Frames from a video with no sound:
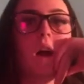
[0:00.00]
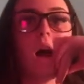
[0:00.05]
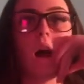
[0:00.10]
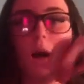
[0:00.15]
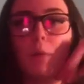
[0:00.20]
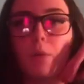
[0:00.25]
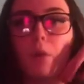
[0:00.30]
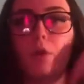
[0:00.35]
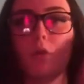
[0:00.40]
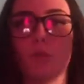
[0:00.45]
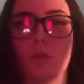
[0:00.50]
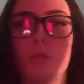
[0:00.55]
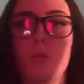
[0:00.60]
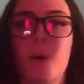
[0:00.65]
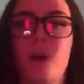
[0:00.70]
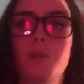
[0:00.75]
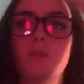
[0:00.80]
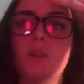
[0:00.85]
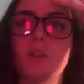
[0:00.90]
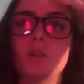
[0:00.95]
I'm going through a
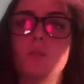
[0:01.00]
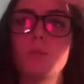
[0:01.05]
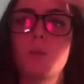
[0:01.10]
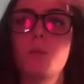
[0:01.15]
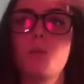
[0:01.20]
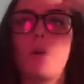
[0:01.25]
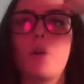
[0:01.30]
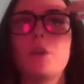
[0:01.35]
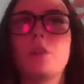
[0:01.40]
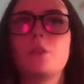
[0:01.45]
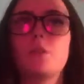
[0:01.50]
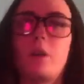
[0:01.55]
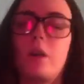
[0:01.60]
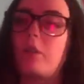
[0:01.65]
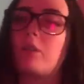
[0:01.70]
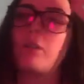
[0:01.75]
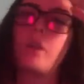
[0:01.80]
bad phase of my body, so I don't